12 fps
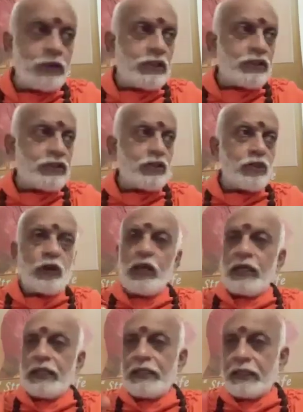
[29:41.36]
destroy
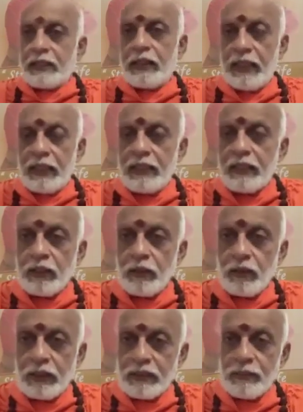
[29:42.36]
any
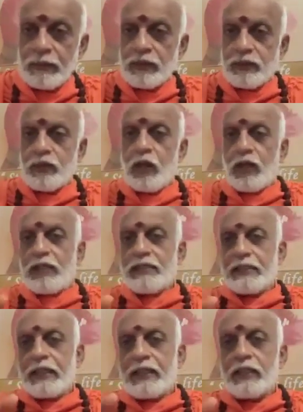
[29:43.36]
ignorance, because knowledge
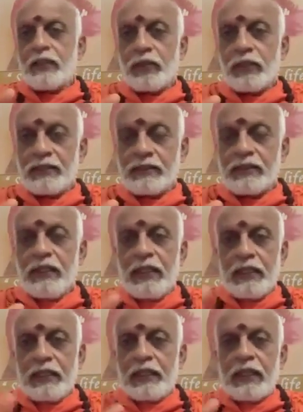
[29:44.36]
and ignorance
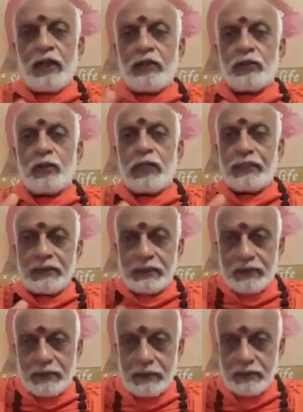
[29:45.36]
cannot
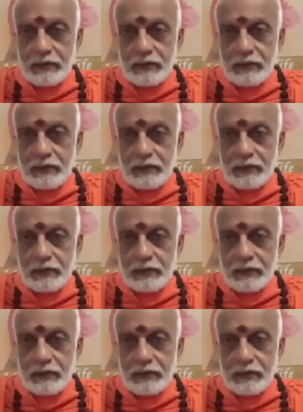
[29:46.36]
coexist.